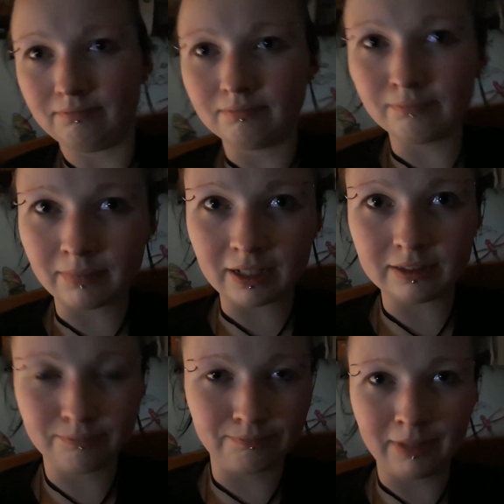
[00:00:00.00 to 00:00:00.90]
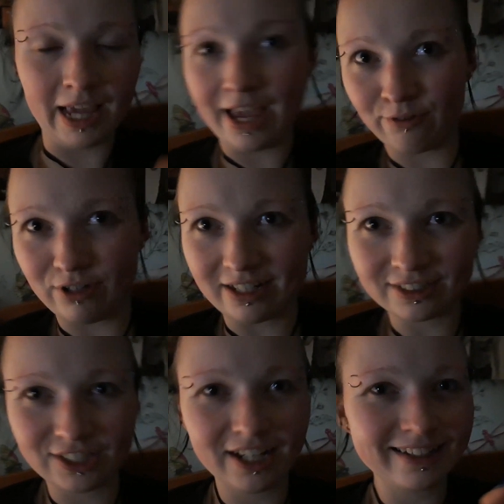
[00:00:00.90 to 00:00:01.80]
my
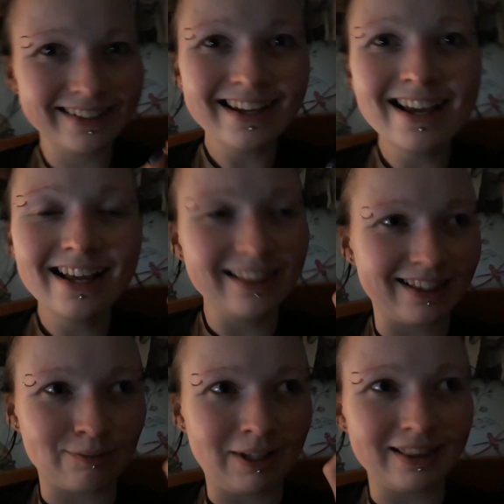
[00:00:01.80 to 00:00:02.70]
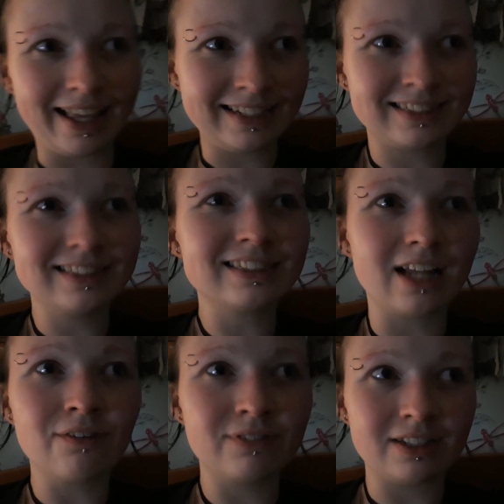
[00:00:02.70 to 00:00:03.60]
areas, like my legs and
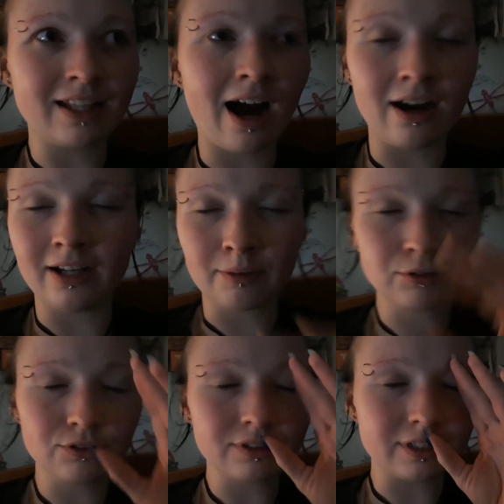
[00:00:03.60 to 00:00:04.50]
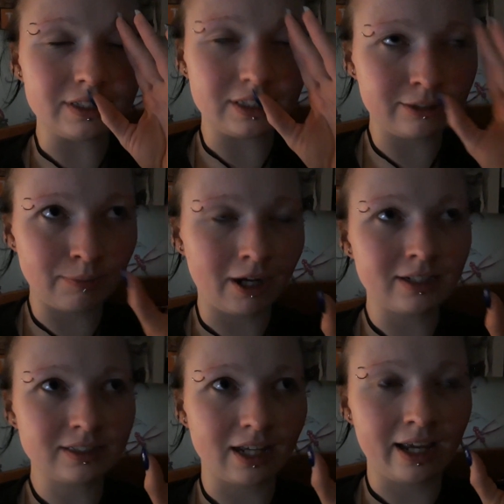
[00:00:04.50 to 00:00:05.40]
stuff, that I absolutely
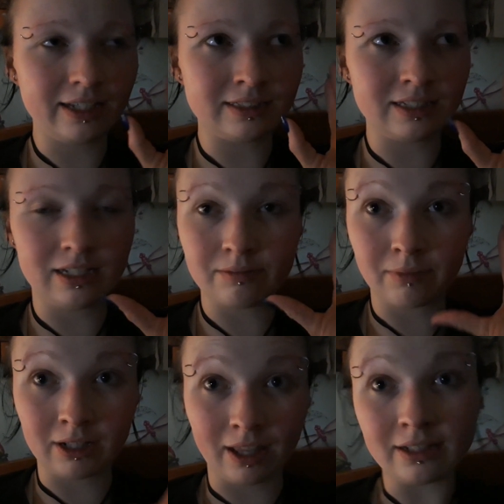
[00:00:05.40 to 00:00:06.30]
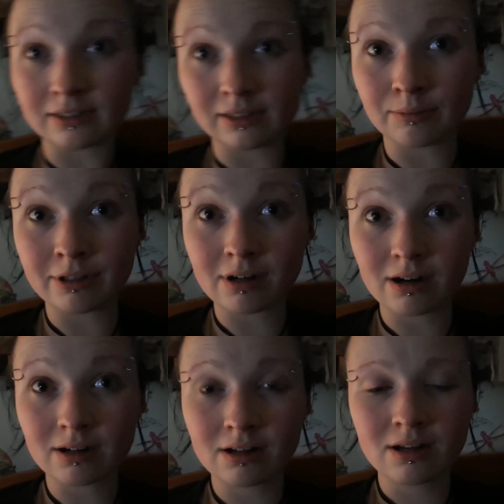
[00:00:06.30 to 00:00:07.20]
despise. I hate seeing my legs in the
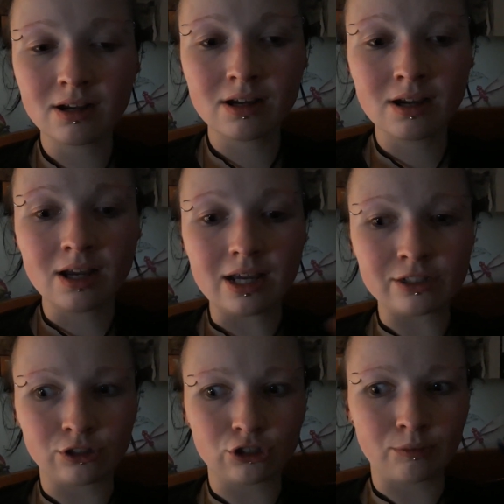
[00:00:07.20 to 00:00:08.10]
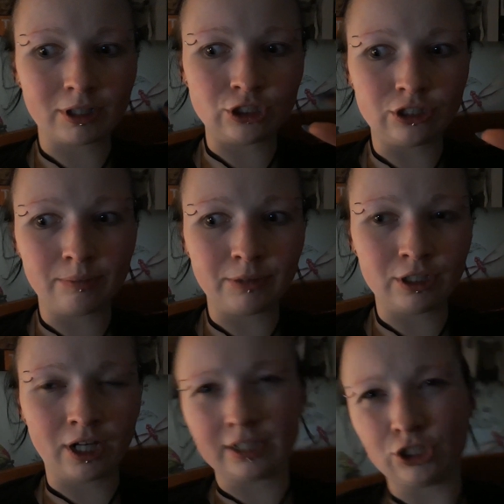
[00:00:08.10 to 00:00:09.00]
mirror. It's not so much them
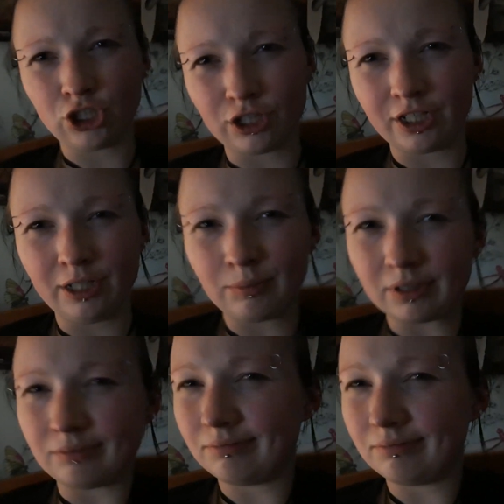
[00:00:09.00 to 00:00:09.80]
being kind of chunky, but,